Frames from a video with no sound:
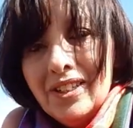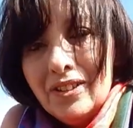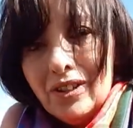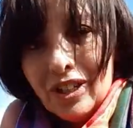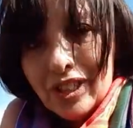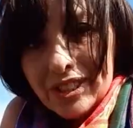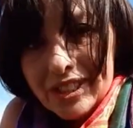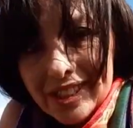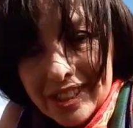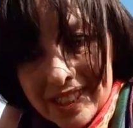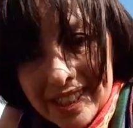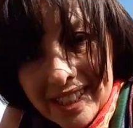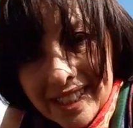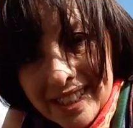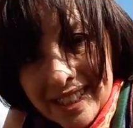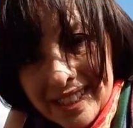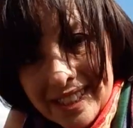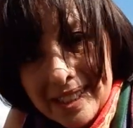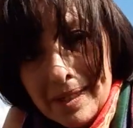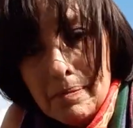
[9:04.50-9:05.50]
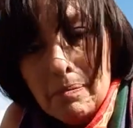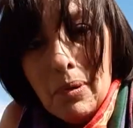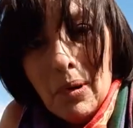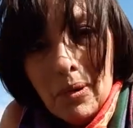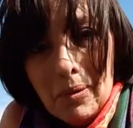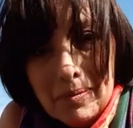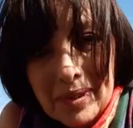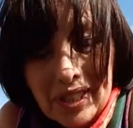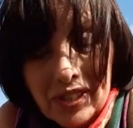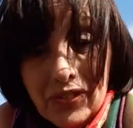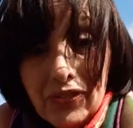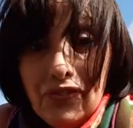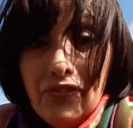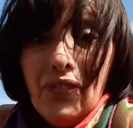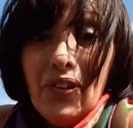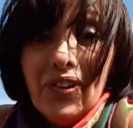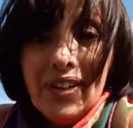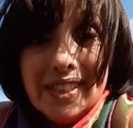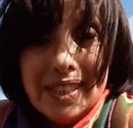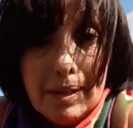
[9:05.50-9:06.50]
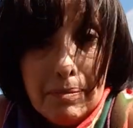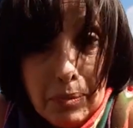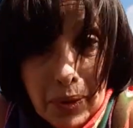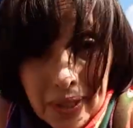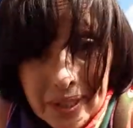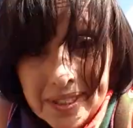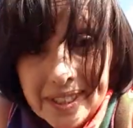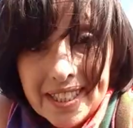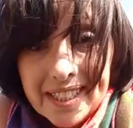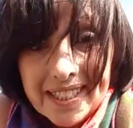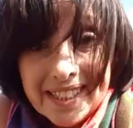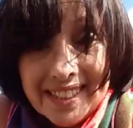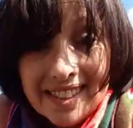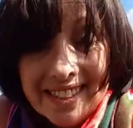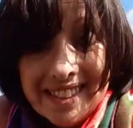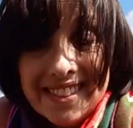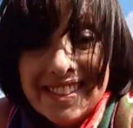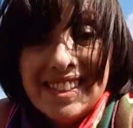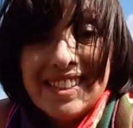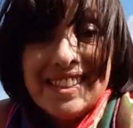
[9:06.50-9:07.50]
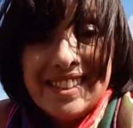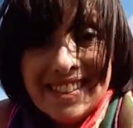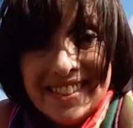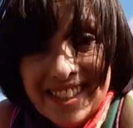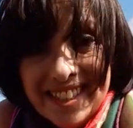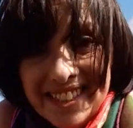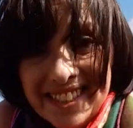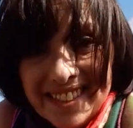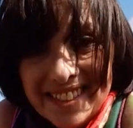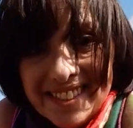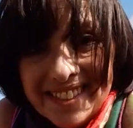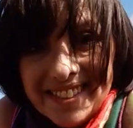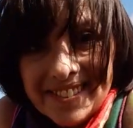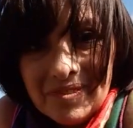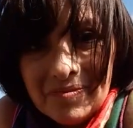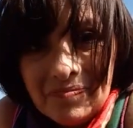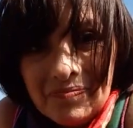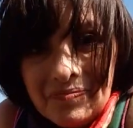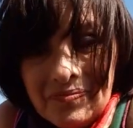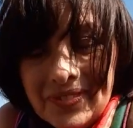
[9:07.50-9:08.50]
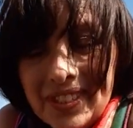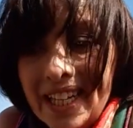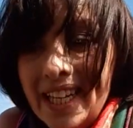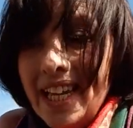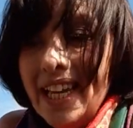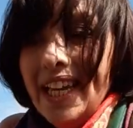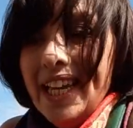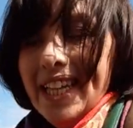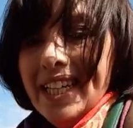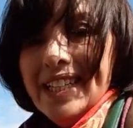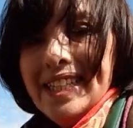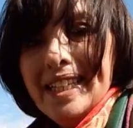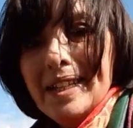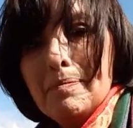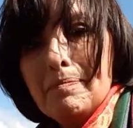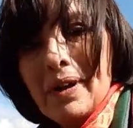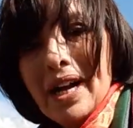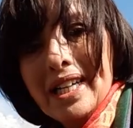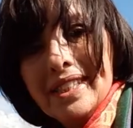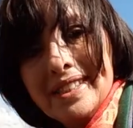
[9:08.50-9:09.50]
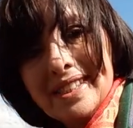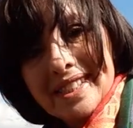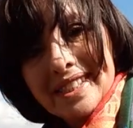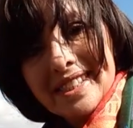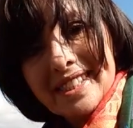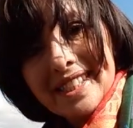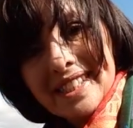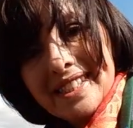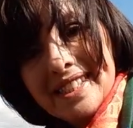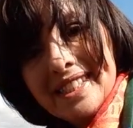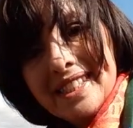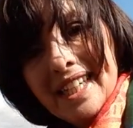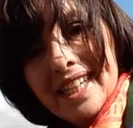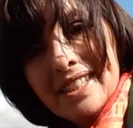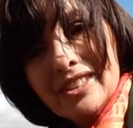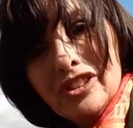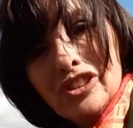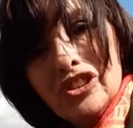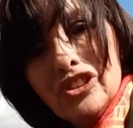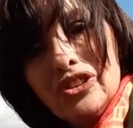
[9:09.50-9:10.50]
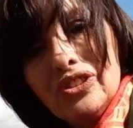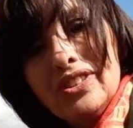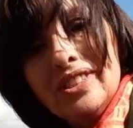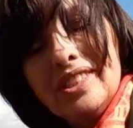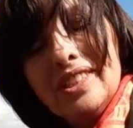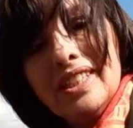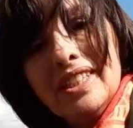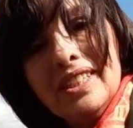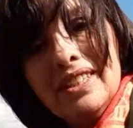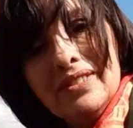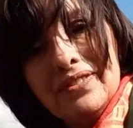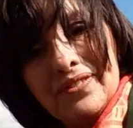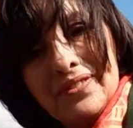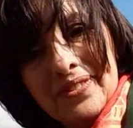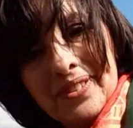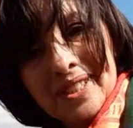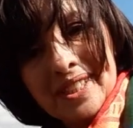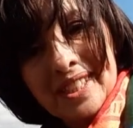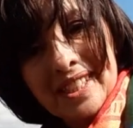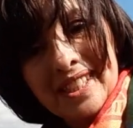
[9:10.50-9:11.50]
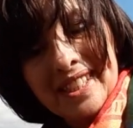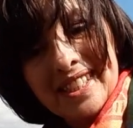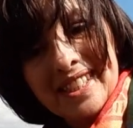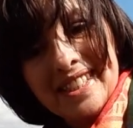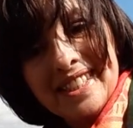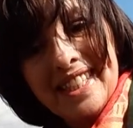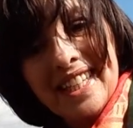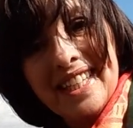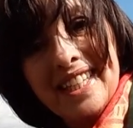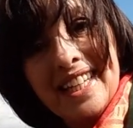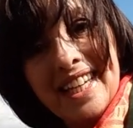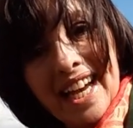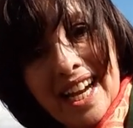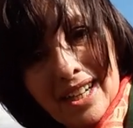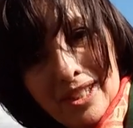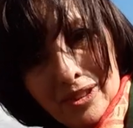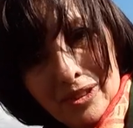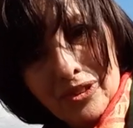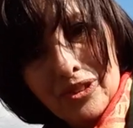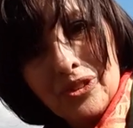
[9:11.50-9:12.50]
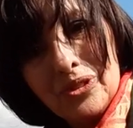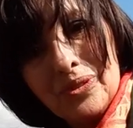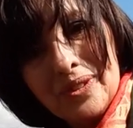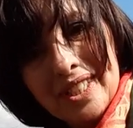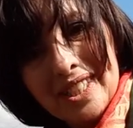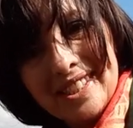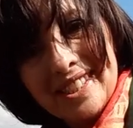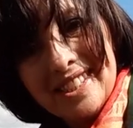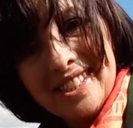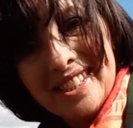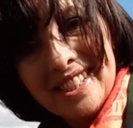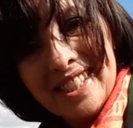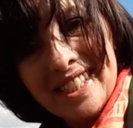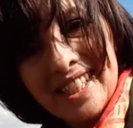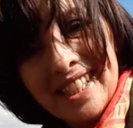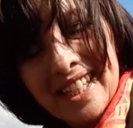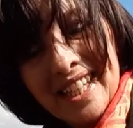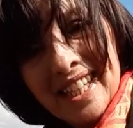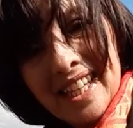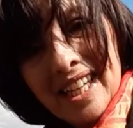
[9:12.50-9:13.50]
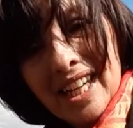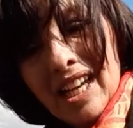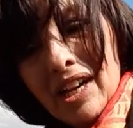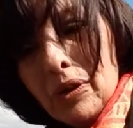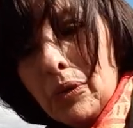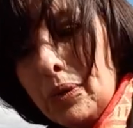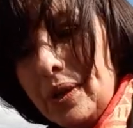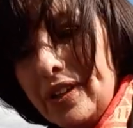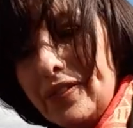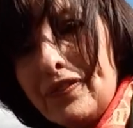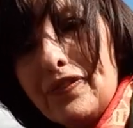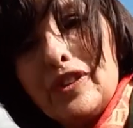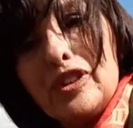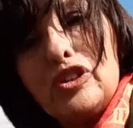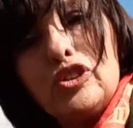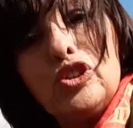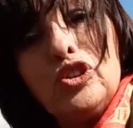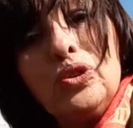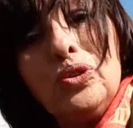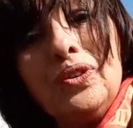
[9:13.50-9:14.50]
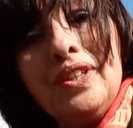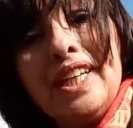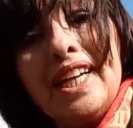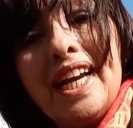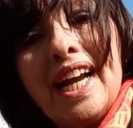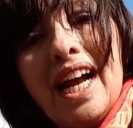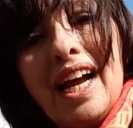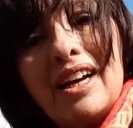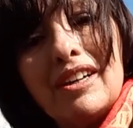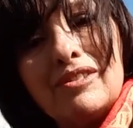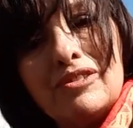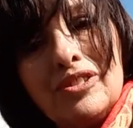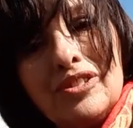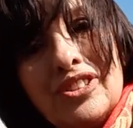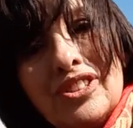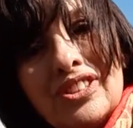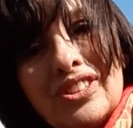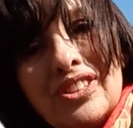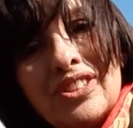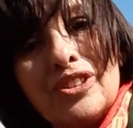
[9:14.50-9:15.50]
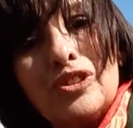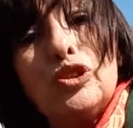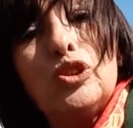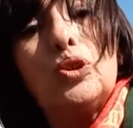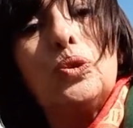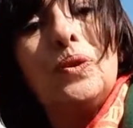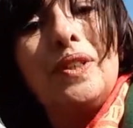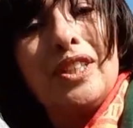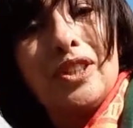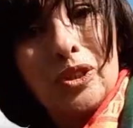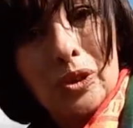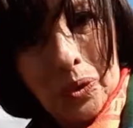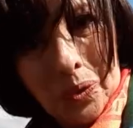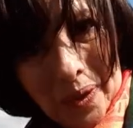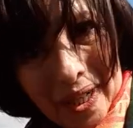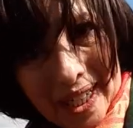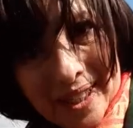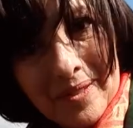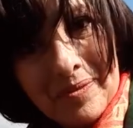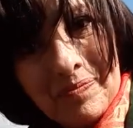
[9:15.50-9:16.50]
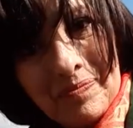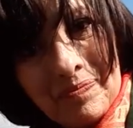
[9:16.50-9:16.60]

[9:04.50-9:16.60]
got the moment for the pudding, the dessert. And the mother started to serve the icaco sweet with 2 icacos to each one.